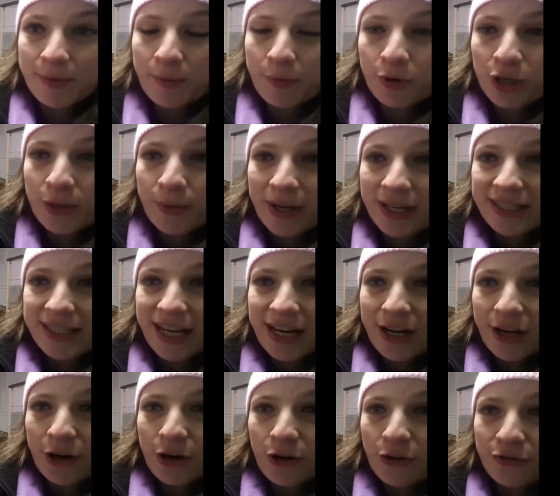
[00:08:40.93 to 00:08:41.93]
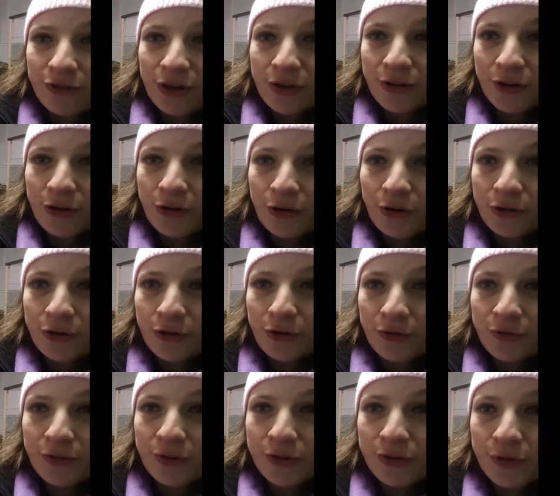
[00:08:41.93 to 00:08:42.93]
but Bodhi went tearing off down the corridor of the